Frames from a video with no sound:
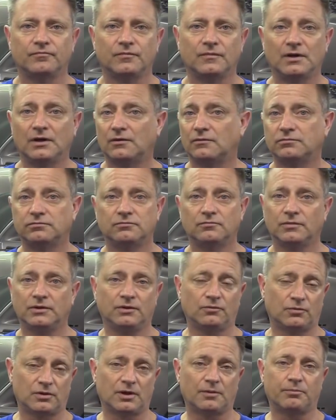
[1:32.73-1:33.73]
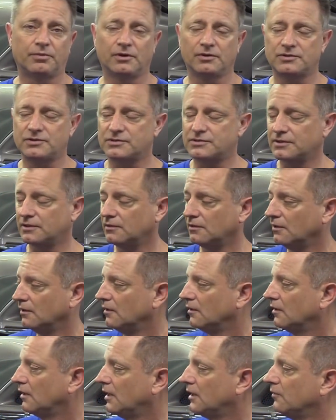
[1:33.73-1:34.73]
you want to purchase it.
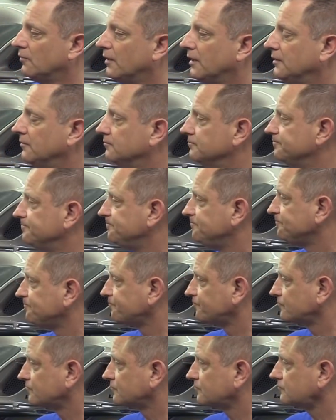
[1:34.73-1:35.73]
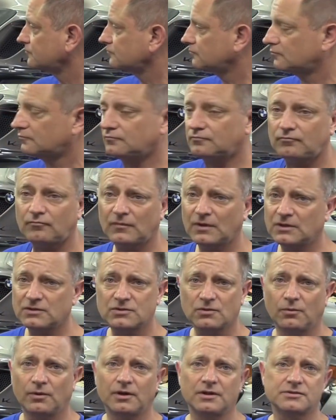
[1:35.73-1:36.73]
Anyway,
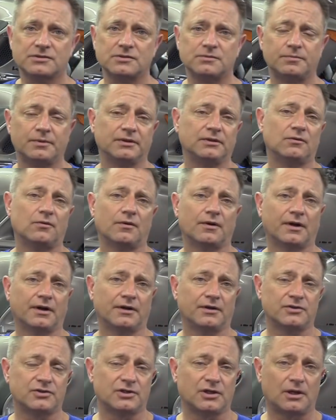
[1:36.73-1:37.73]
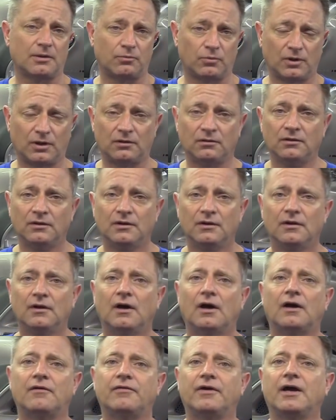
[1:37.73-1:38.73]
so what else has been going on in the shop? Well,
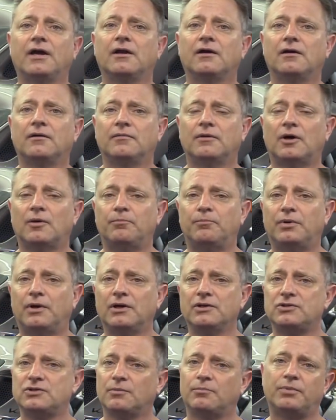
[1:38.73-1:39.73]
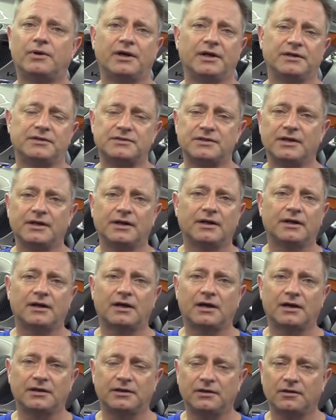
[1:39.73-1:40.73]
I've had a bunch of bikes in and
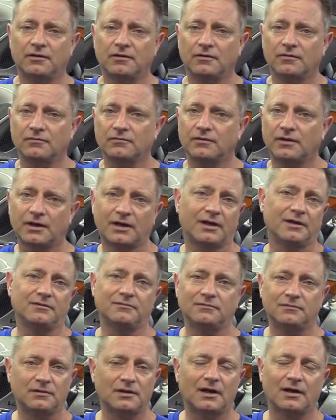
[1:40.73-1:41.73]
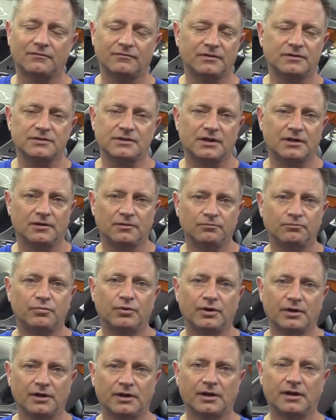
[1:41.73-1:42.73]
out of here that I didn't
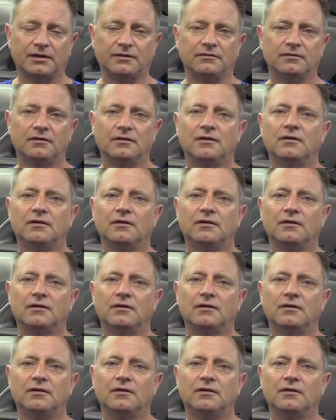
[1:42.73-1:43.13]
put it on